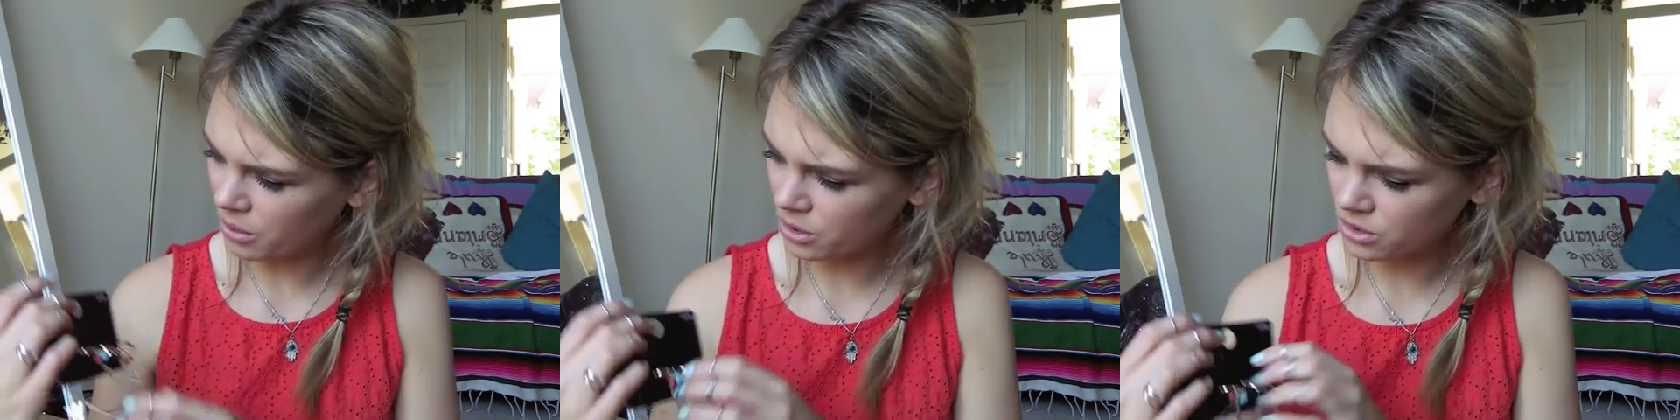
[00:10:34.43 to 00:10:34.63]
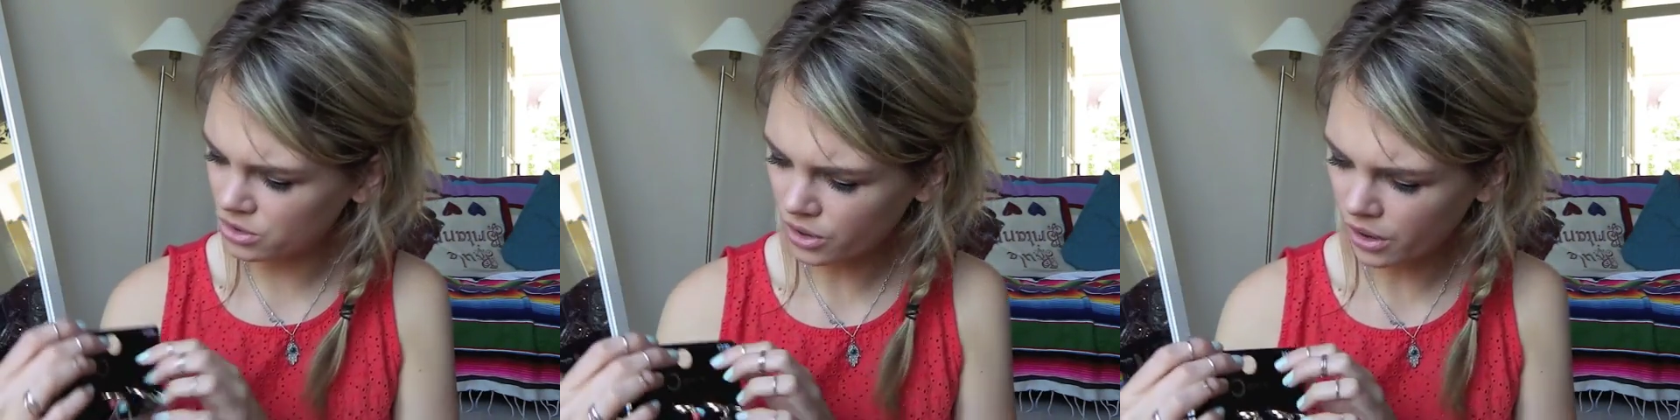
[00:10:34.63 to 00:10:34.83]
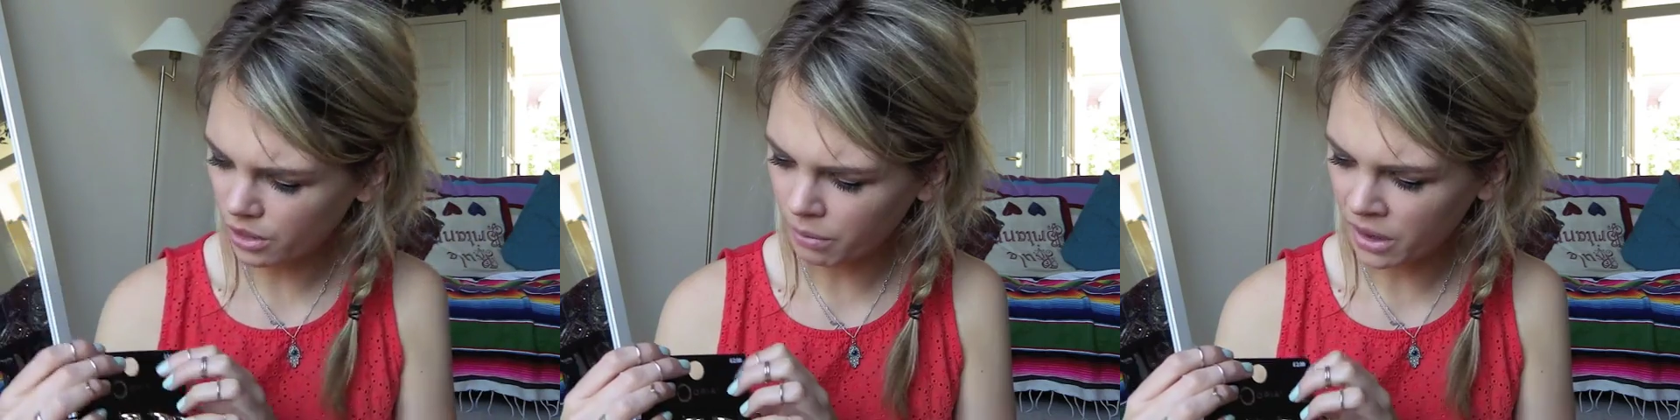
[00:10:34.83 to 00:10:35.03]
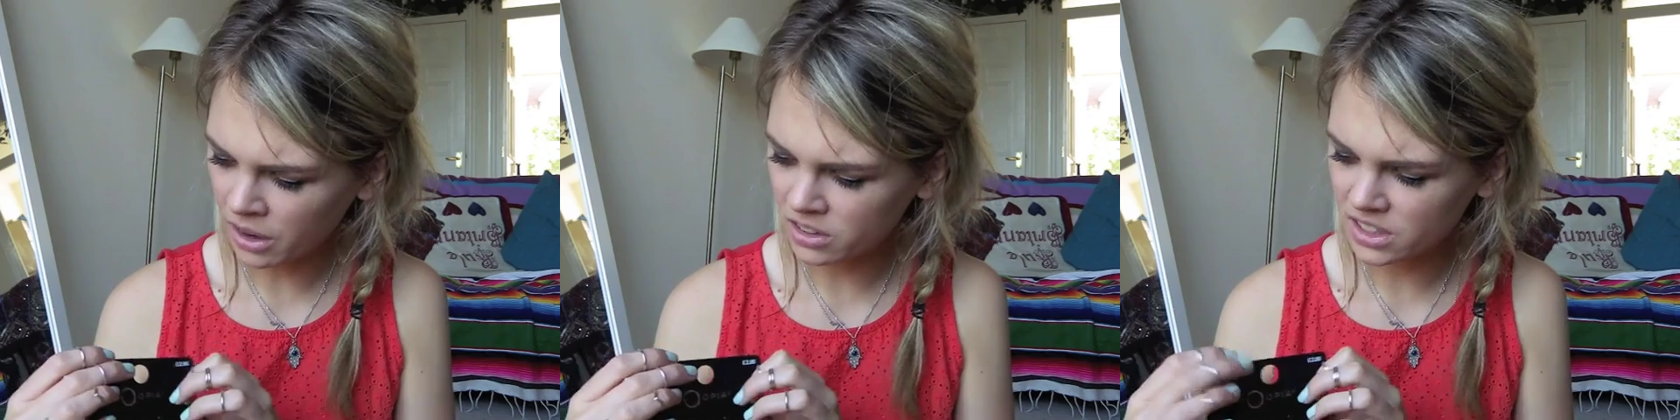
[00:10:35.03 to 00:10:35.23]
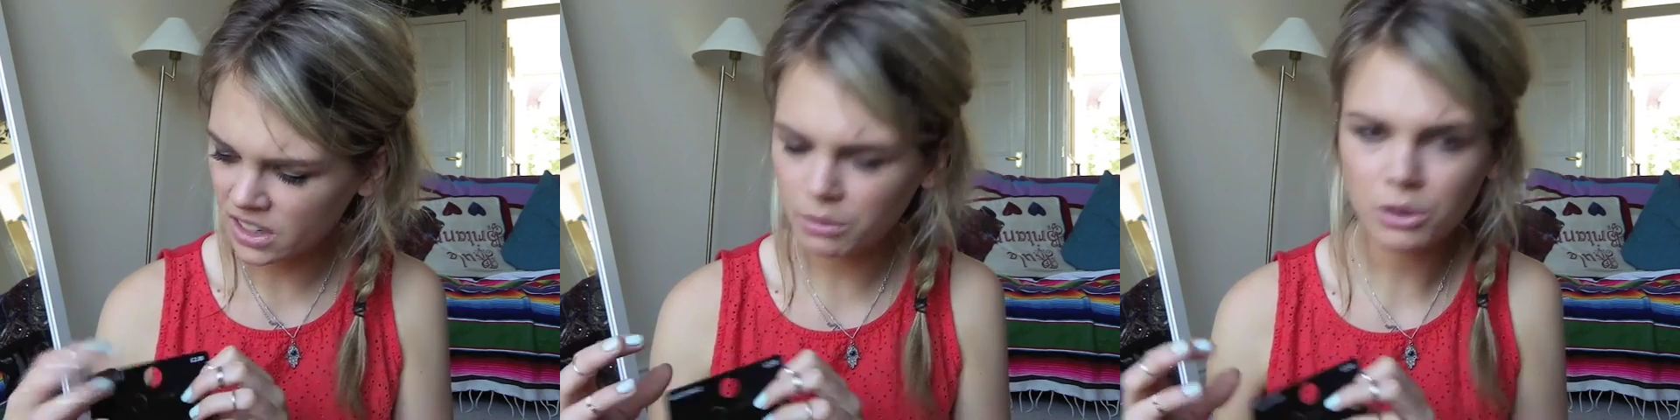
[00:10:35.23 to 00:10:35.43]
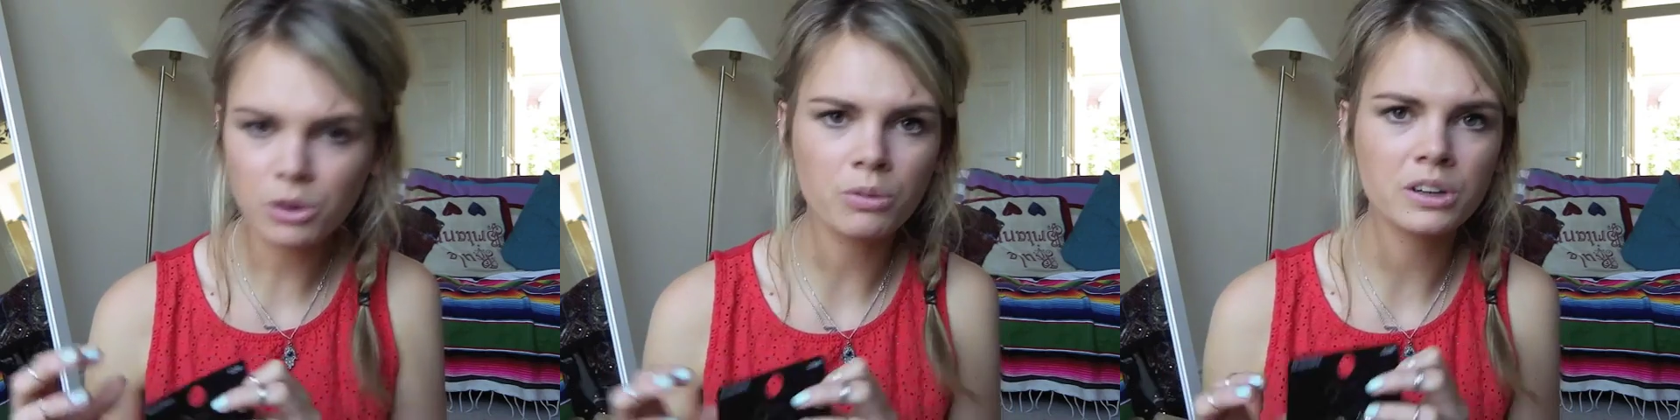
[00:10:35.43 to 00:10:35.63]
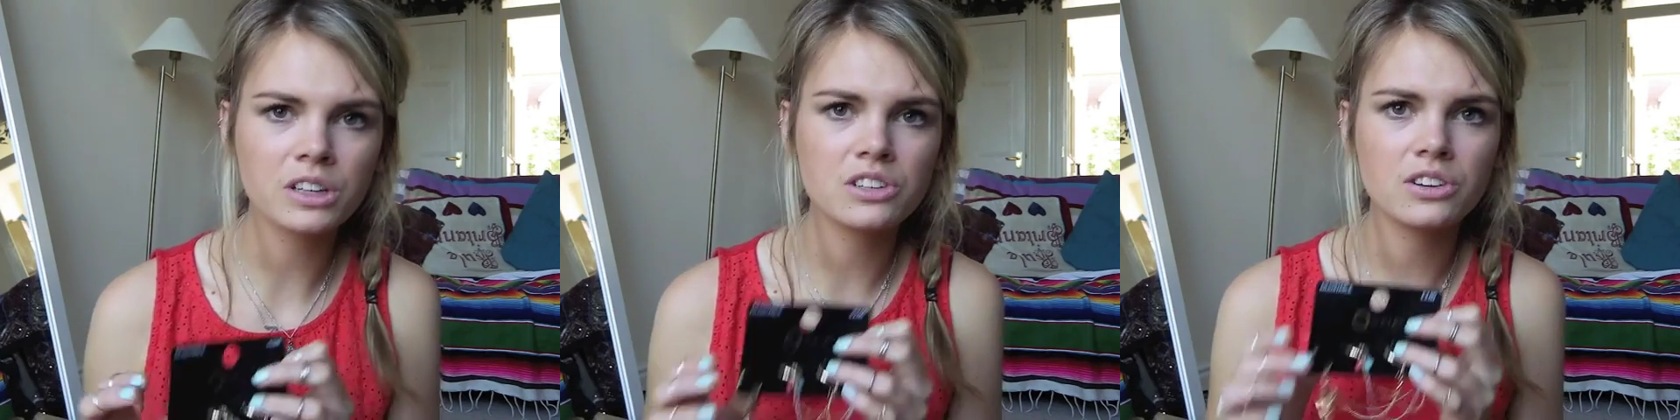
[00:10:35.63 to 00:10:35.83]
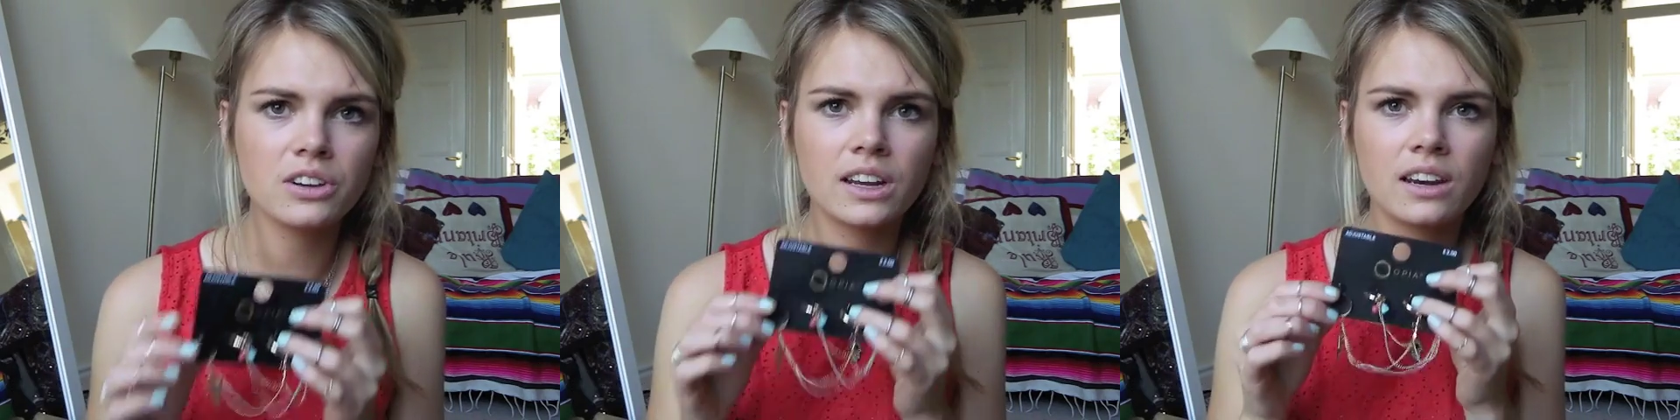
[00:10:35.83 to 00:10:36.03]
we'll try them out on a day we're not
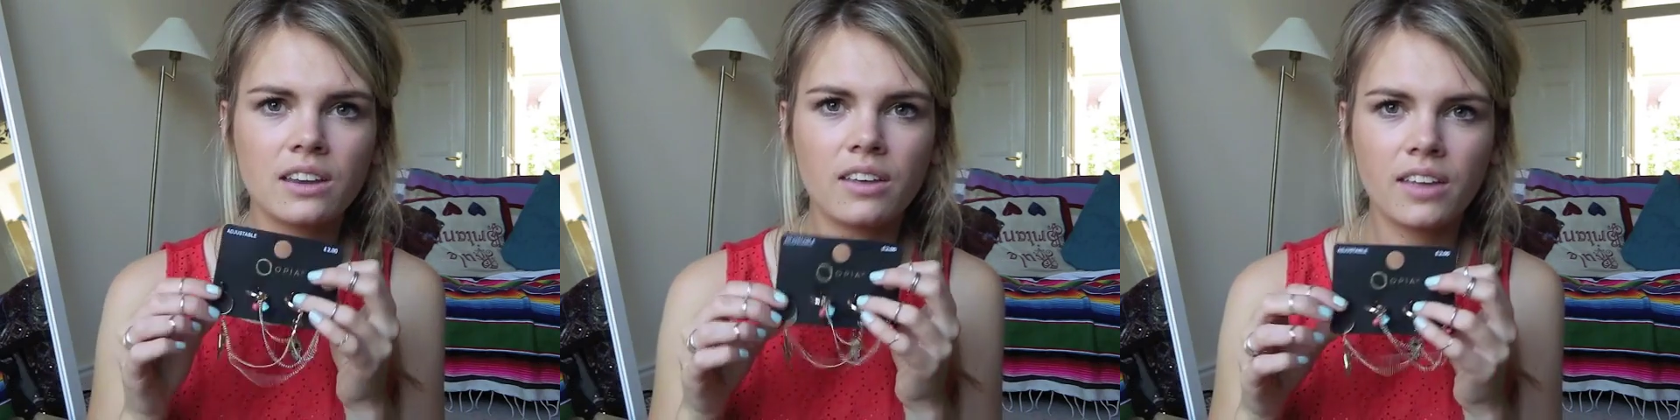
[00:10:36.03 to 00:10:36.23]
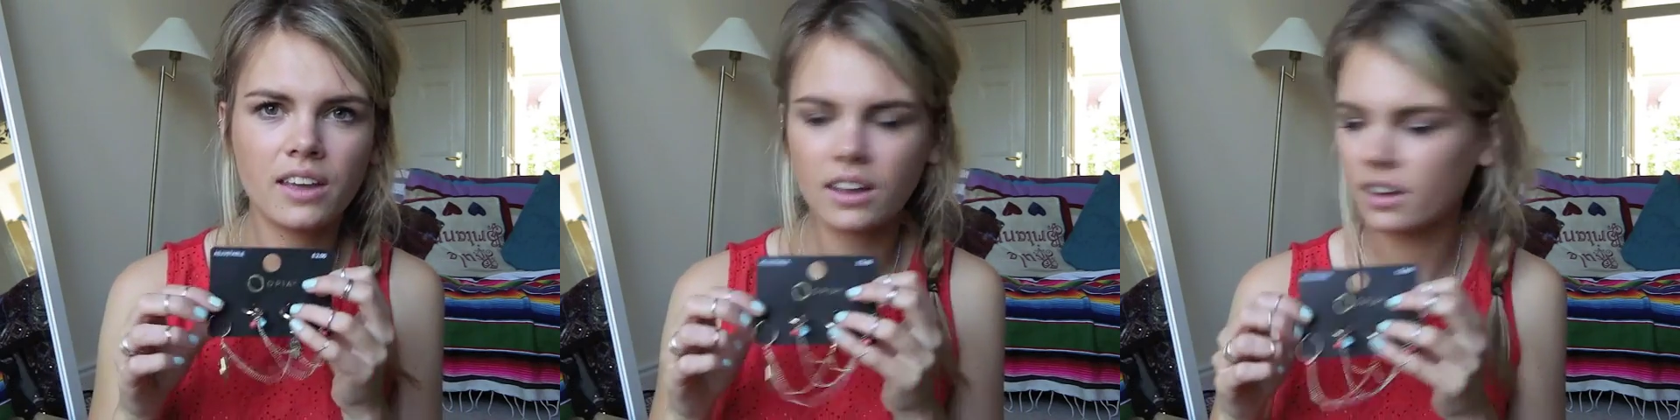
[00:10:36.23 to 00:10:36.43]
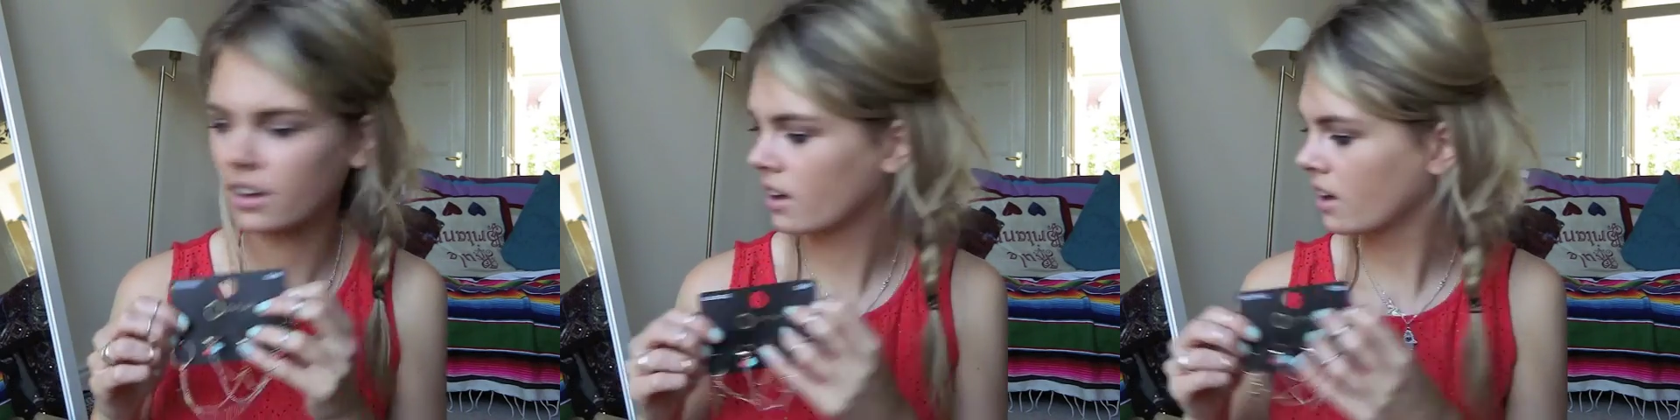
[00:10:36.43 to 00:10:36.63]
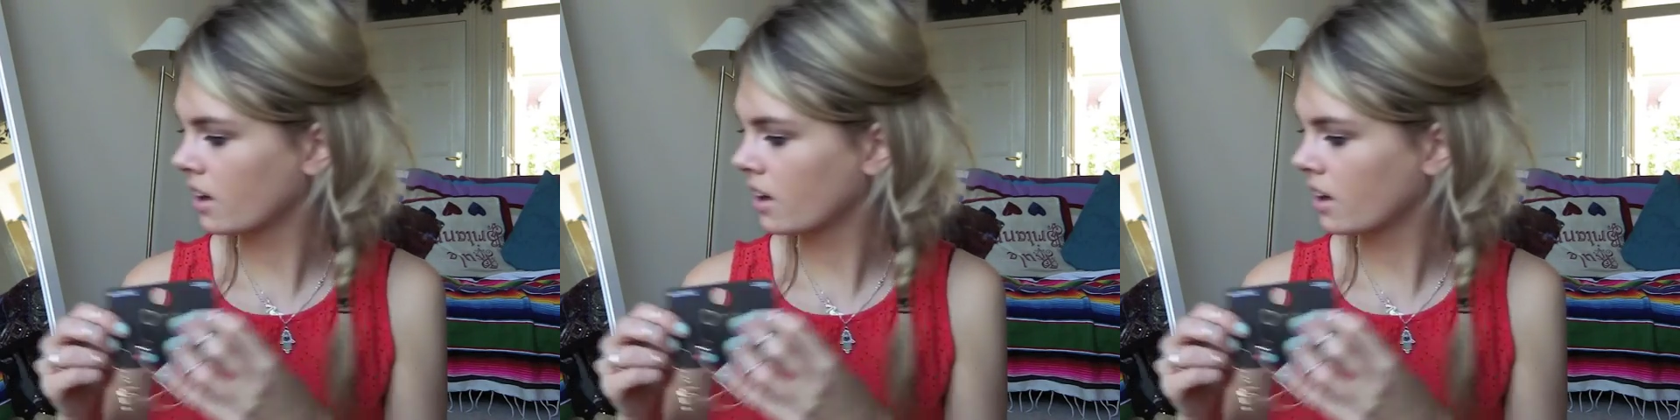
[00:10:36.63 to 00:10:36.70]
really doing anything.